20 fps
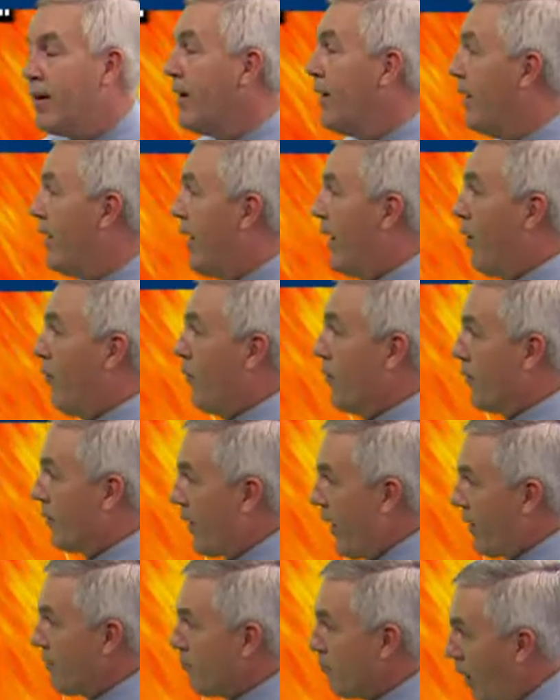We've
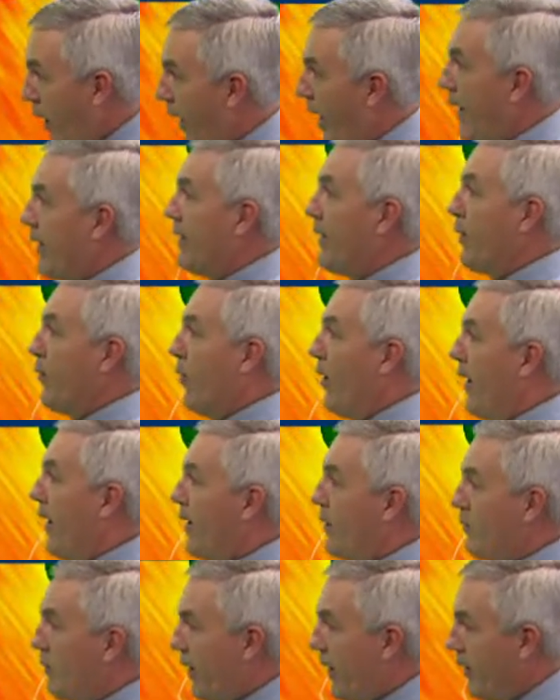got blinding
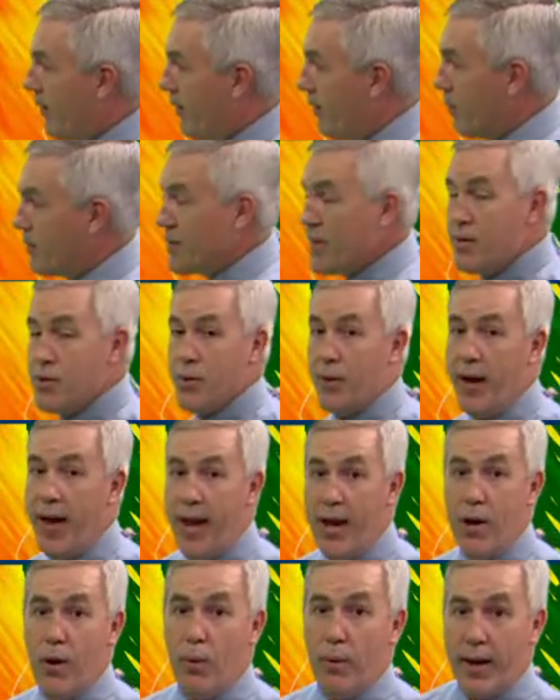rain, we got potential
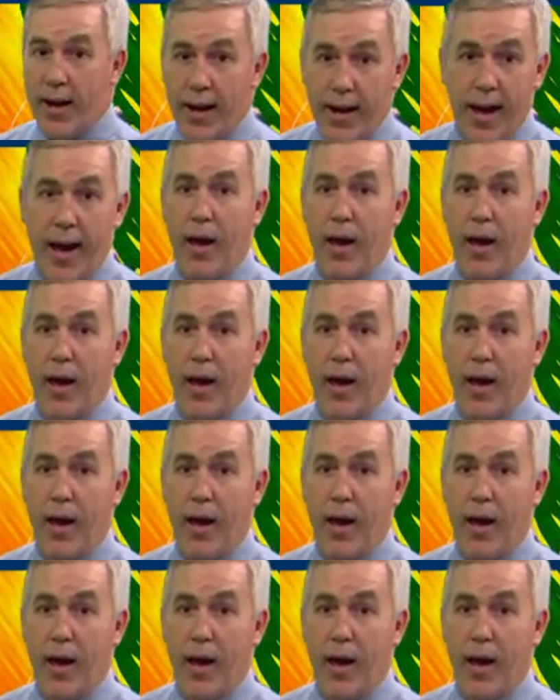hail, we got high